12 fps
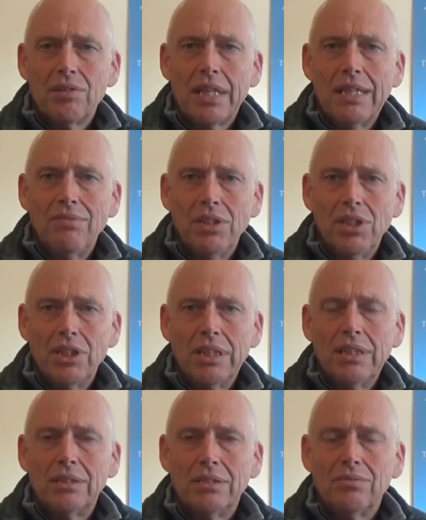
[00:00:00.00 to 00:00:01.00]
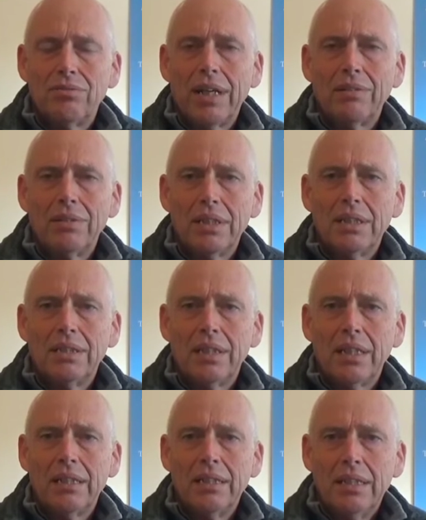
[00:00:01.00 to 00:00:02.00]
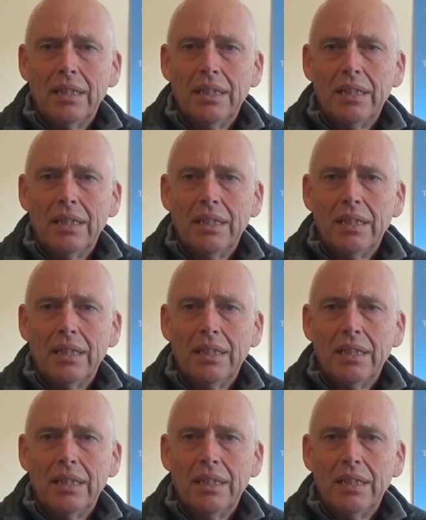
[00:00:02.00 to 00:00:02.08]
safety sheets and found that